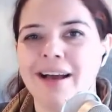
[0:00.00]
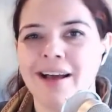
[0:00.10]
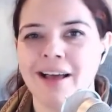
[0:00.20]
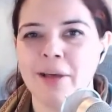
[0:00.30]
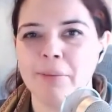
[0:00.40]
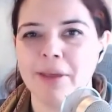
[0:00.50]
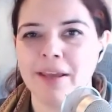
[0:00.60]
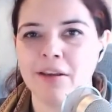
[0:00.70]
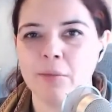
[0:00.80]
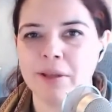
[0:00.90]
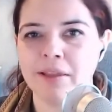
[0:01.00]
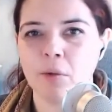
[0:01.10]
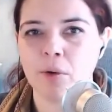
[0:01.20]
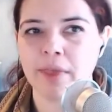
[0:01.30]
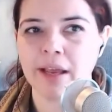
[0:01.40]
Um, it could be that
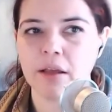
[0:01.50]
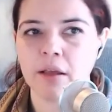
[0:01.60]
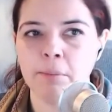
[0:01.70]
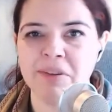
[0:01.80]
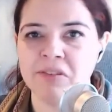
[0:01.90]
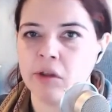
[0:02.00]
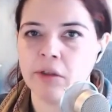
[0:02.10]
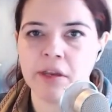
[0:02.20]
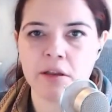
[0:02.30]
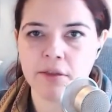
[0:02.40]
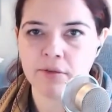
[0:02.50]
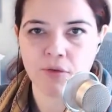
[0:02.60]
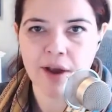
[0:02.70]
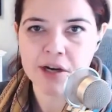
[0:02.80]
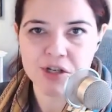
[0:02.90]
we're like a bazillionth of a
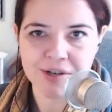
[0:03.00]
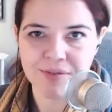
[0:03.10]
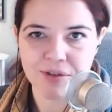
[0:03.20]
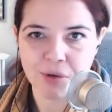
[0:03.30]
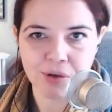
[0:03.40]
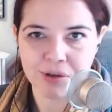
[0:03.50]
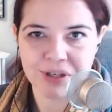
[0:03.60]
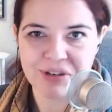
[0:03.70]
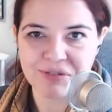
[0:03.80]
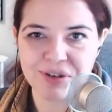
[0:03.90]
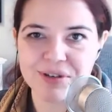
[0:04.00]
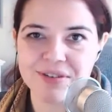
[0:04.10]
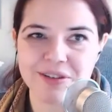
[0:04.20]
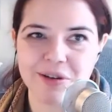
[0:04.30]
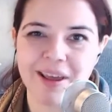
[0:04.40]
fraction of the total
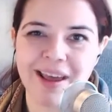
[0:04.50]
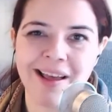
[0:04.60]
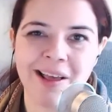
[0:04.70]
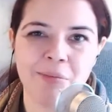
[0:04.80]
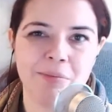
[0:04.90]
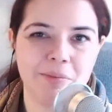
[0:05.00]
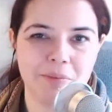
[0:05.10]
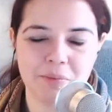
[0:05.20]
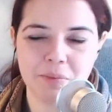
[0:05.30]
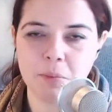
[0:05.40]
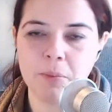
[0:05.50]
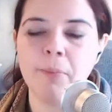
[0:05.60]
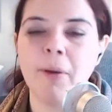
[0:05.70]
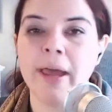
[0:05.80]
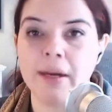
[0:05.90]
universe, um,
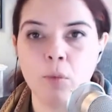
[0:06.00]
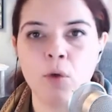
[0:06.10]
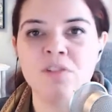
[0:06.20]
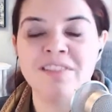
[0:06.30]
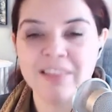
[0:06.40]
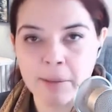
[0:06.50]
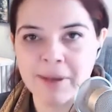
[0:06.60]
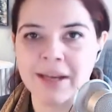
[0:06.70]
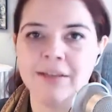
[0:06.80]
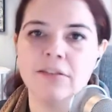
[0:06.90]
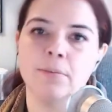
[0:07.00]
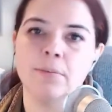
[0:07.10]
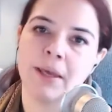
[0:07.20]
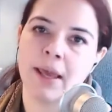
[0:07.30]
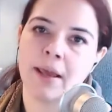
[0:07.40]
but we're limited to
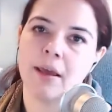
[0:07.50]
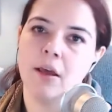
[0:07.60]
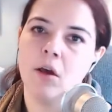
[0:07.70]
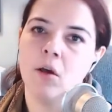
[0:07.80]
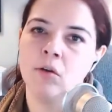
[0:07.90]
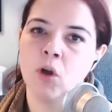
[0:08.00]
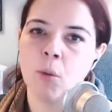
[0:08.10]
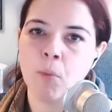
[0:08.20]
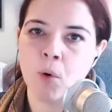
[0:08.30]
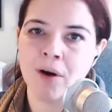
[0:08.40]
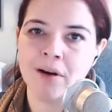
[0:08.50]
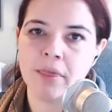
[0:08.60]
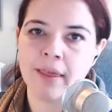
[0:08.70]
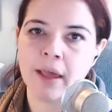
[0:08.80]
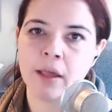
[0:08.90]
being no more
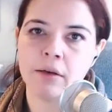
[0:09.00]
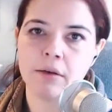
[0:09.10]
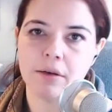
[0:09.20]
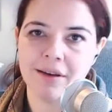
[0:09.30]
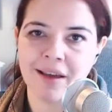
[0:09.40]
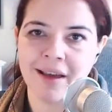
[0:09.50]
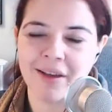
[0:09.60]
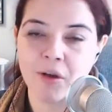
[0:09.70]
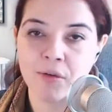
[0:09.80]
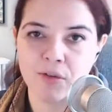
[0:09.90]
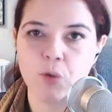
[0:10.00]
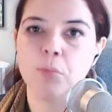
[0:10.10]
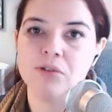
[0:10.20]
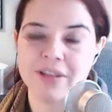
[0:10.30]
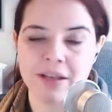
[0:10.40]
than uh, a few
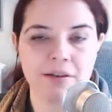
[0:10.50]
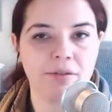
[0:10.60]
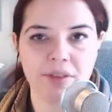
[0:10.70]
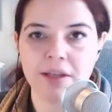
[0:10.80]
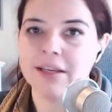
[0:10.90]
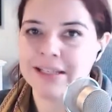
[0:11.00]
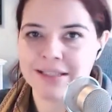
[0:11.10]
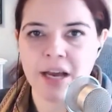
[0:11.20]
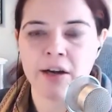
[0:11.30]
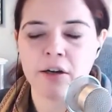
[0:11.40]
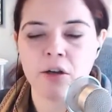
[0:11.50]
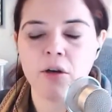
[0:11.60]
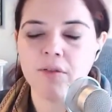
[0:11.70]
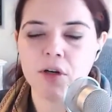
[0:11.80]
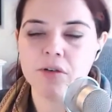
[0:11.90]
percent of the entire
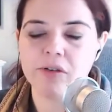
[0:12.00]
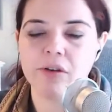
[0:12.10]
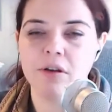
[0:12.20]
universe.